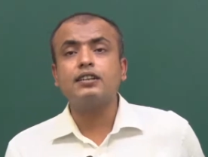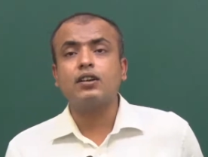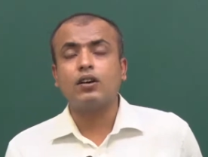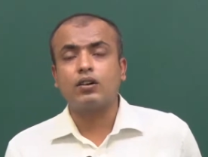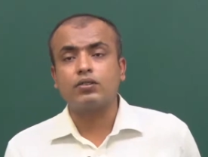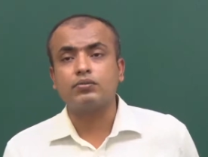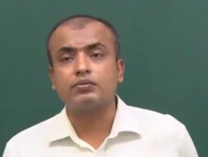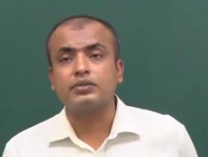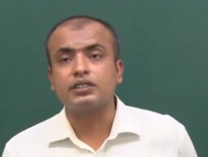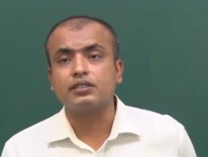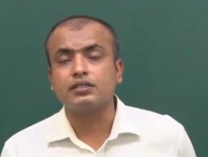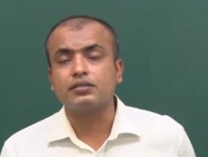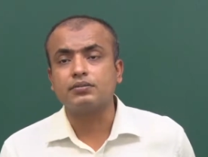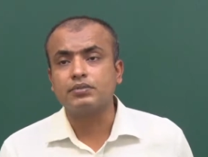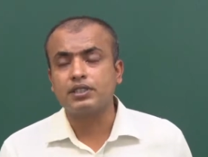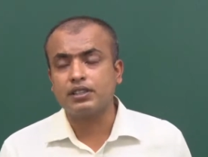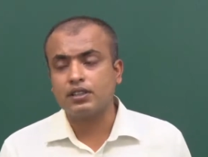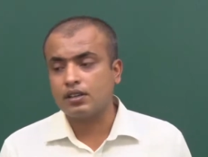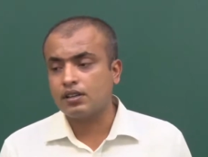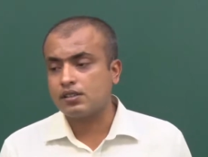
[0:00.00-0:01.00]
document,
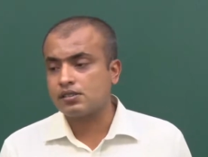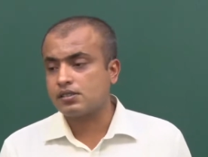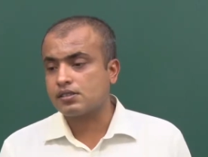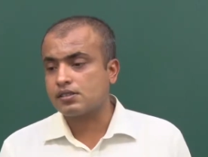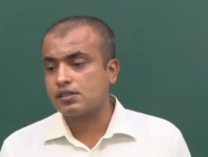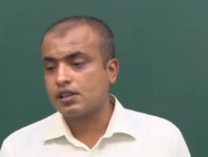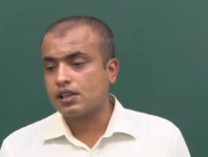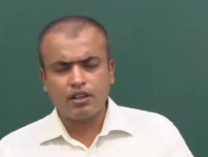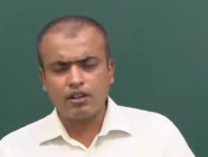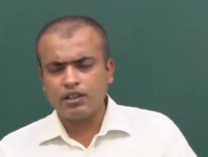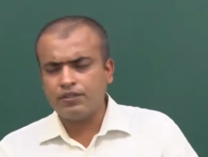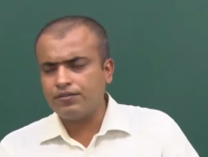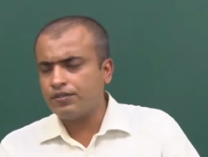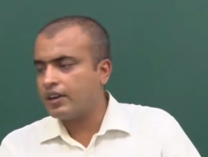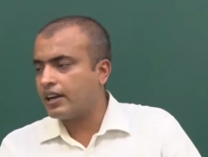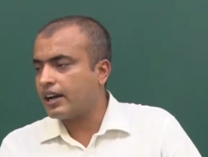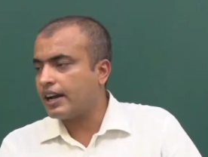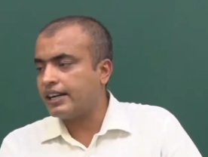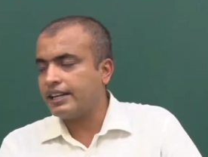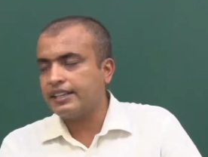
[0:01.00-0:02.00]
because if you
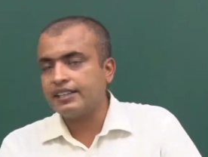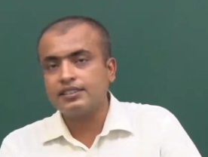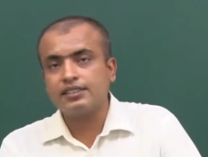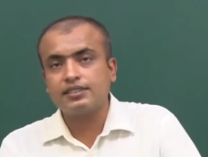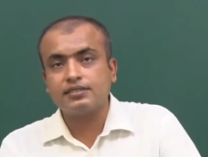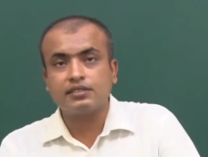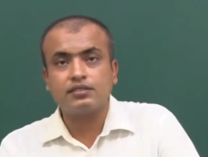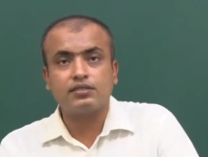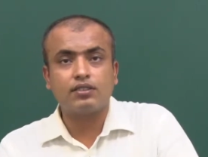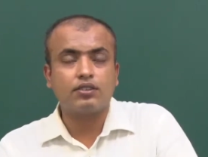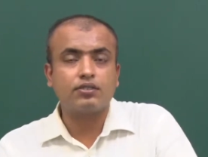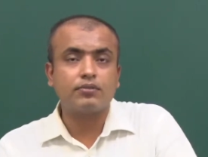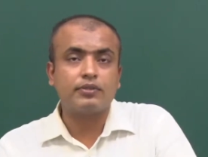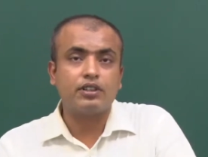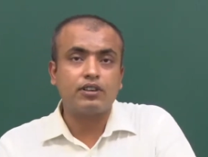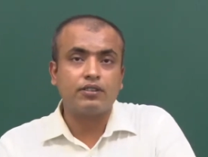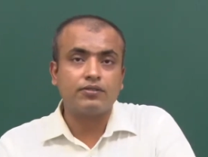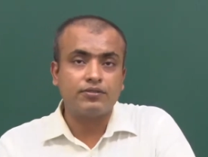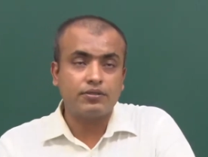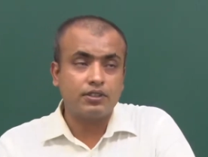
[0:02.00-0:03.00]
are writing a thesis document,
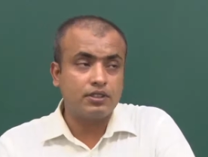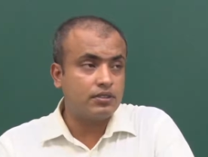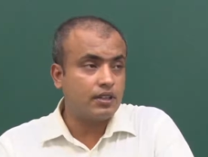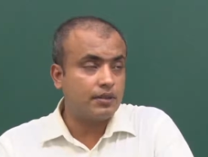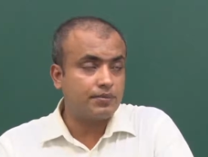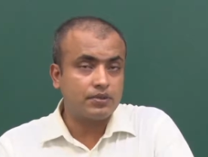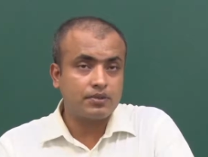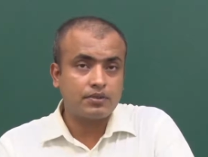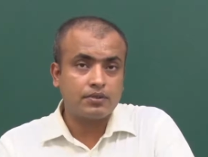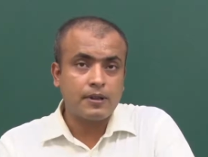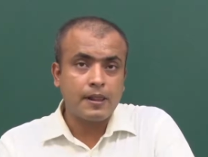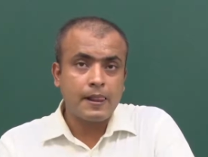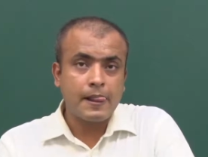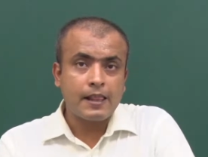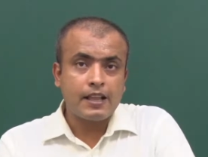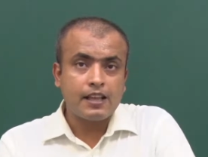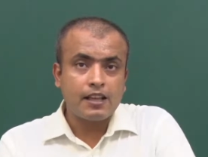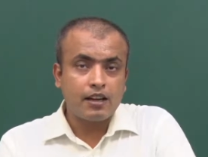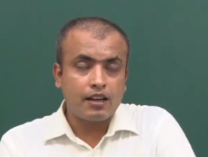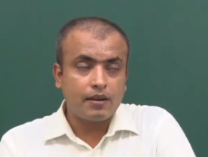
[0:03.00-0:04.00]
hopefully you have to
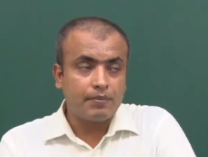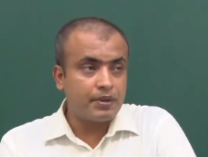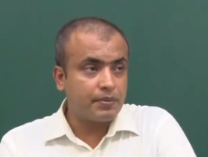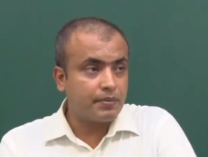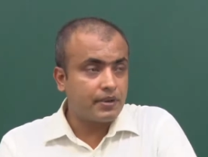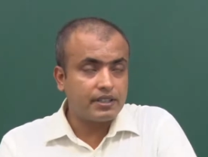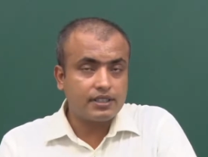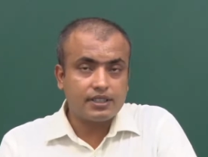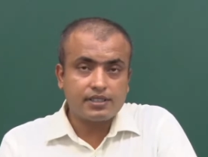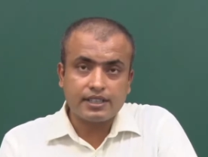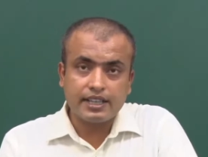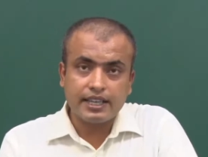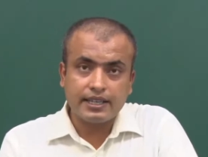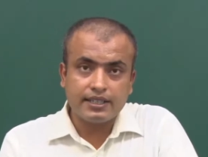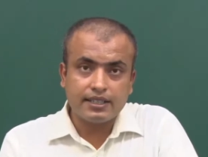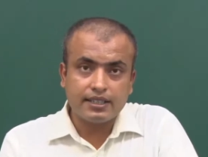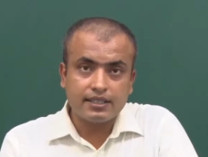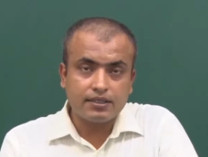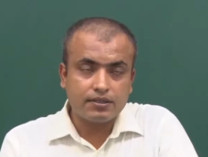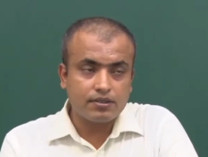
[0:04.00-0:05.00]
prepare the
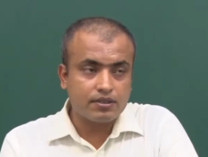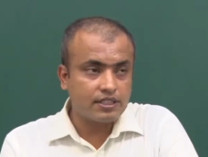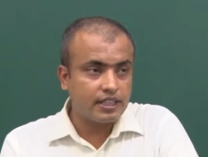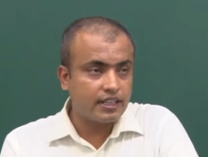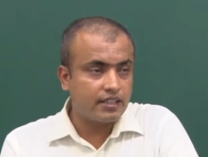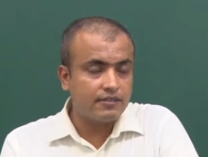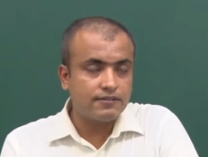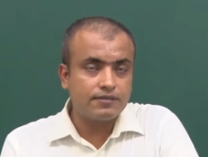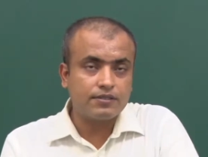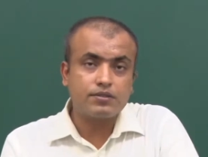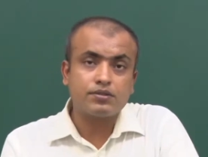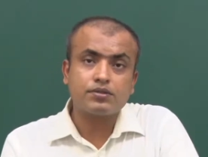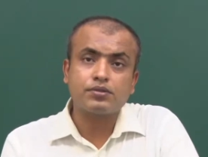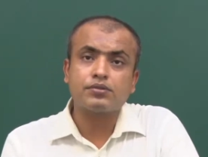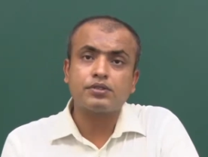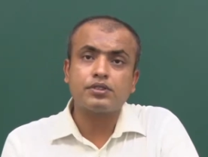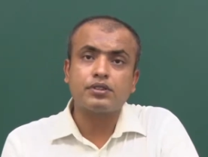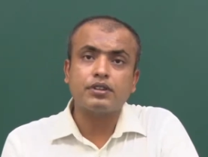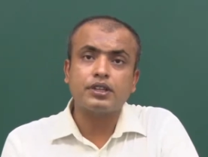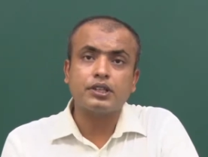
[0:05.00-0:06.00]
skeleton yourself to
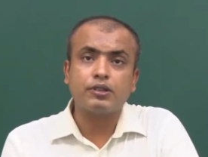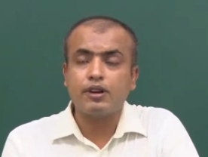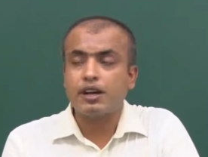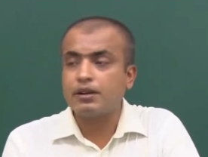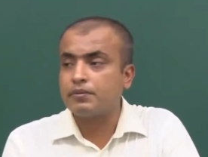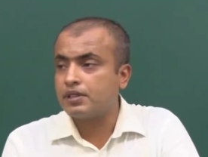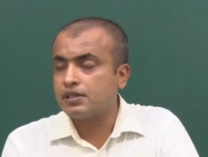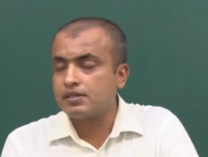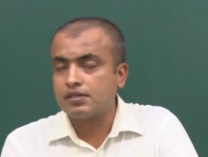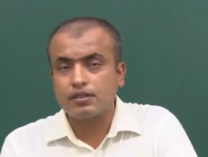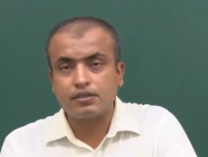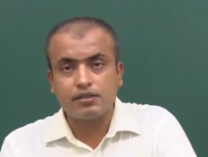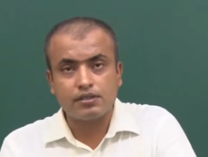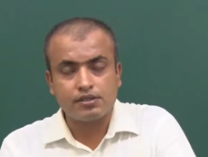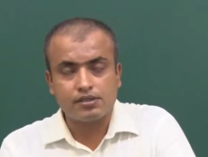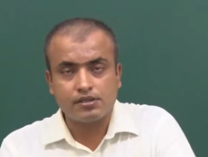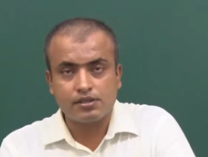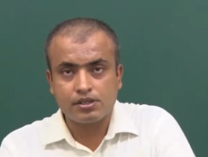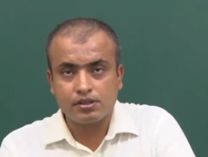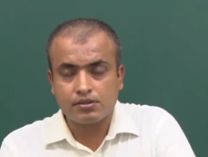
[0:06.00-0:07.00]
suit your requirements or your
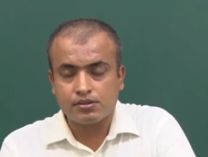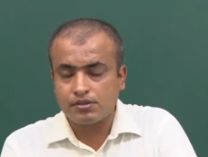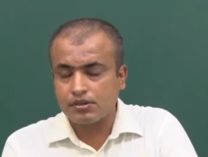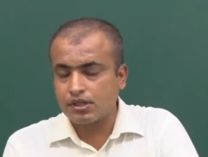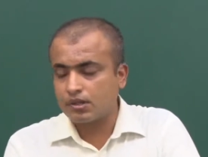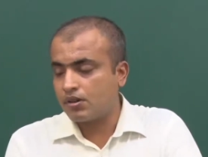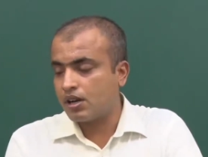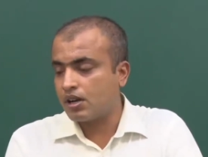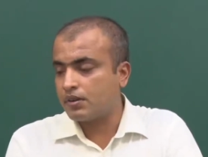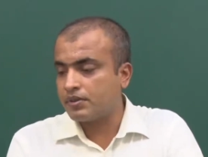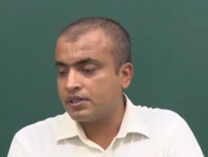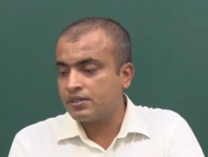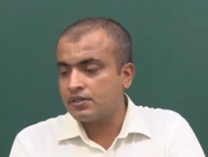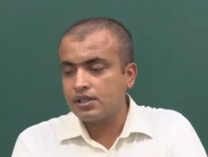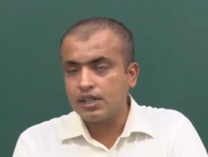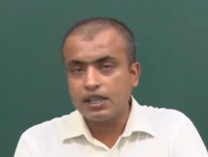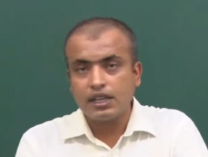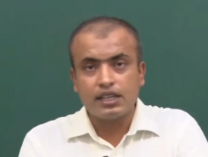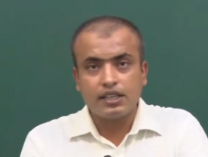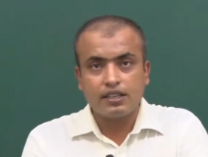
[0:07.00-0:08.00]
institute's requirements,
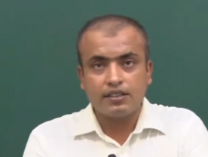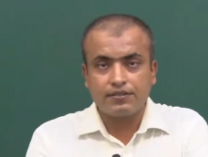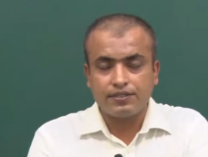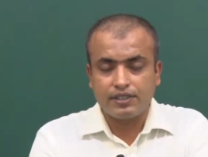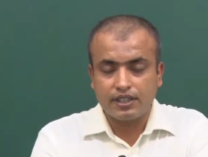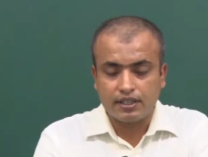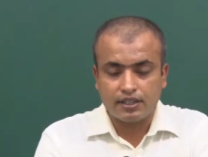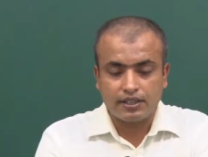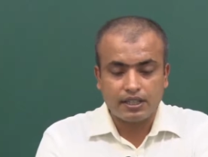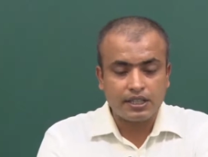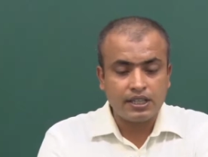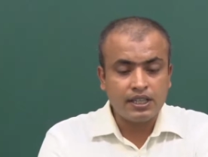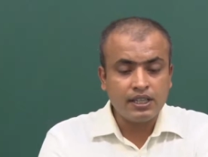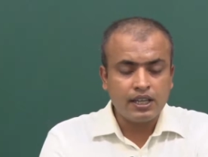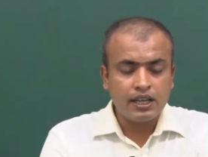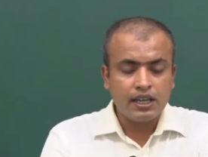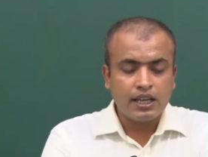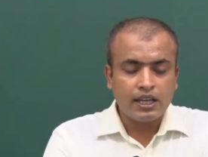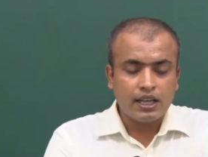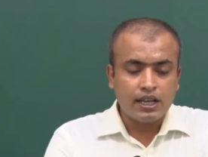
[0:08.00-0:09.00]
if there are any.
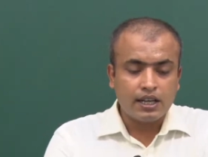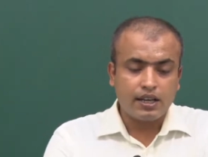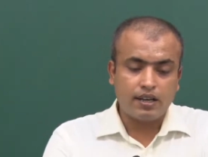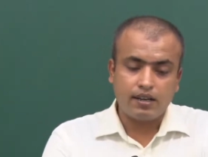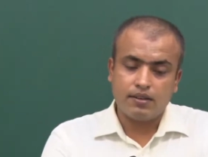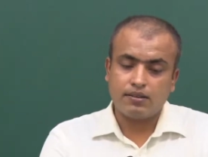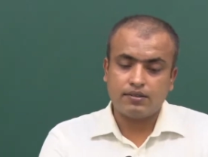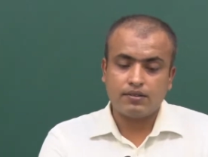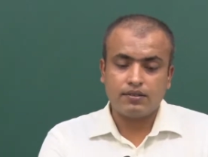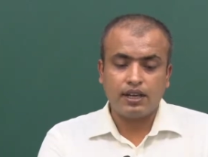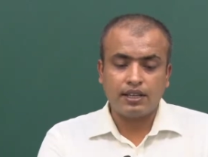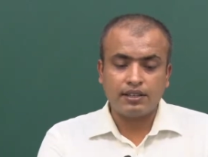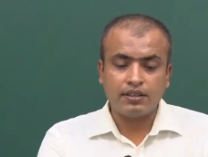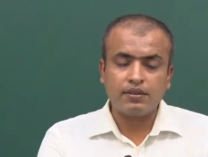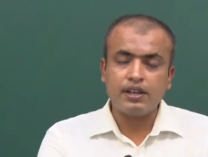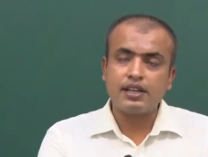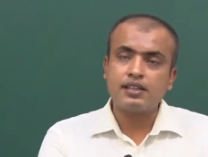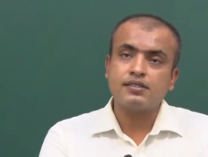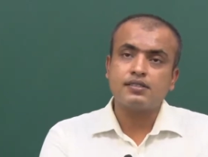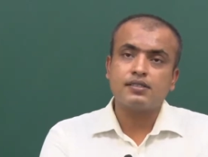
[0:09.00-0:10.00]
Now,
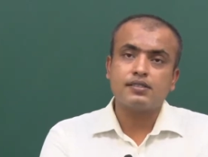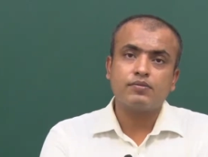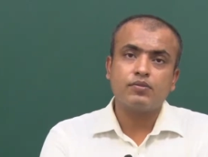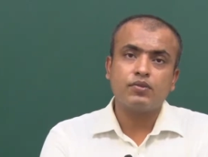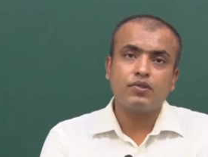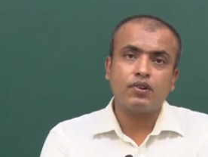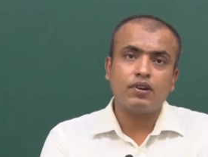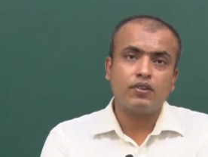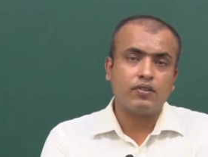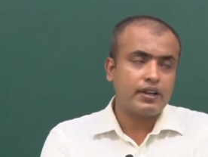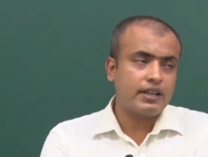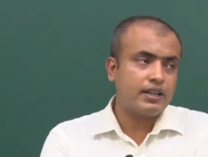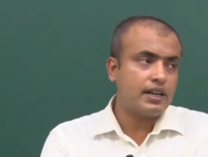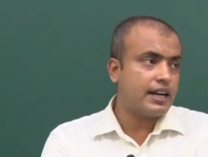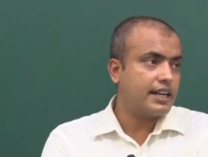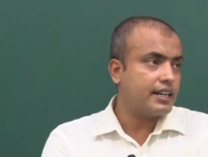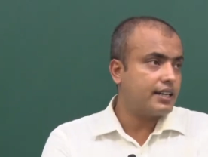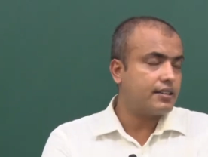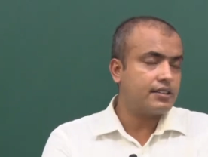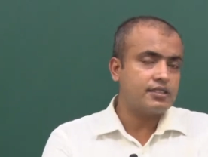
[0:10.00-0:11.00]
otherwise, while
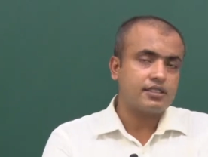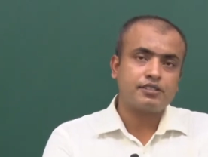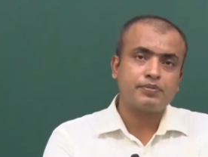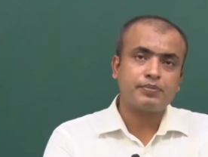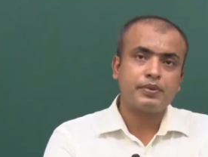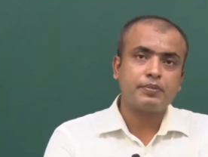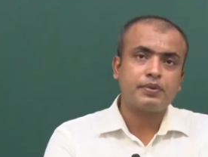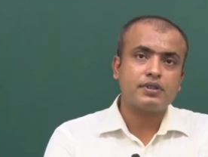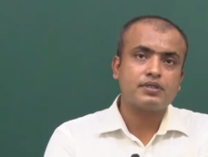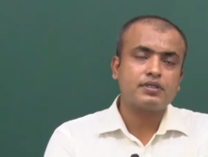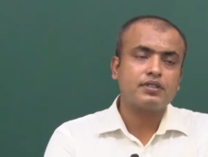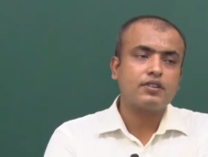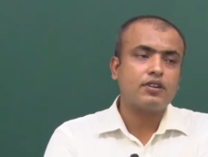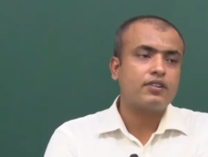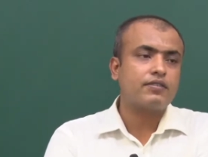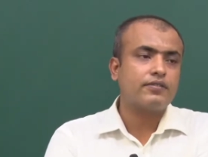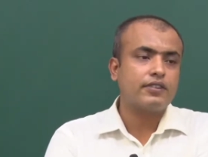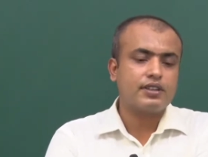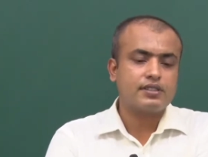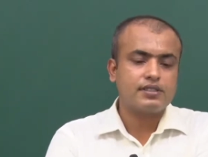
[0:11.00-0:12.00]
writing research papers in
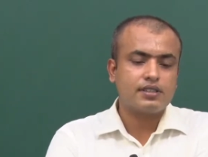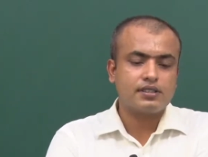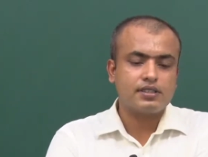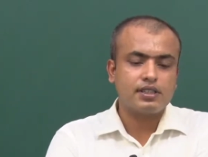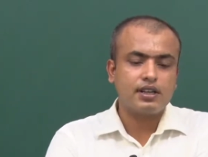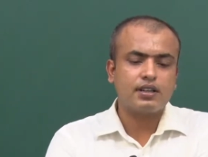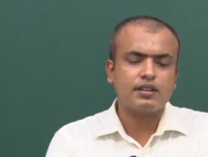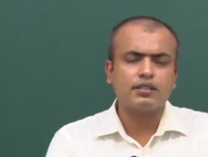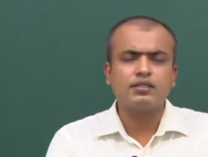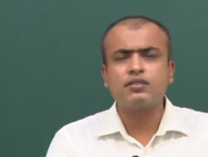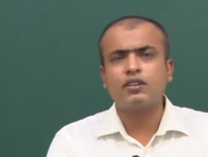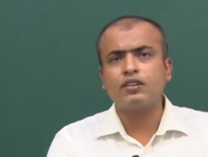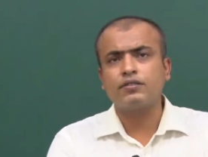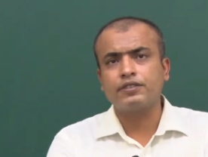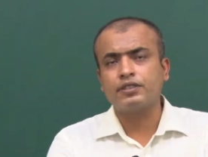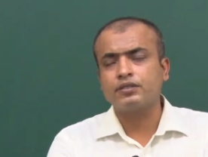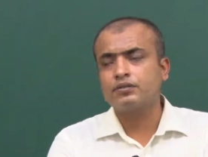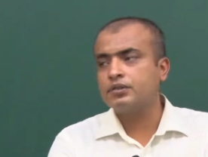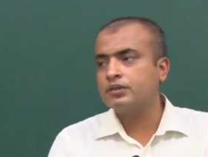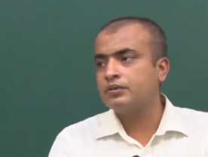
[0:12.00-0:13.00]
conference and journals,
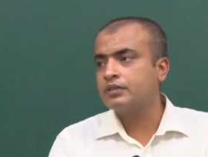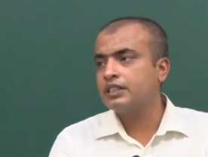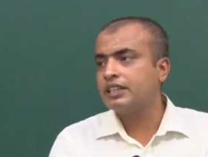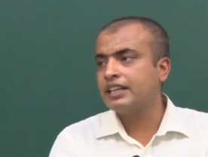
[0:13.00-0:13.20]
often we will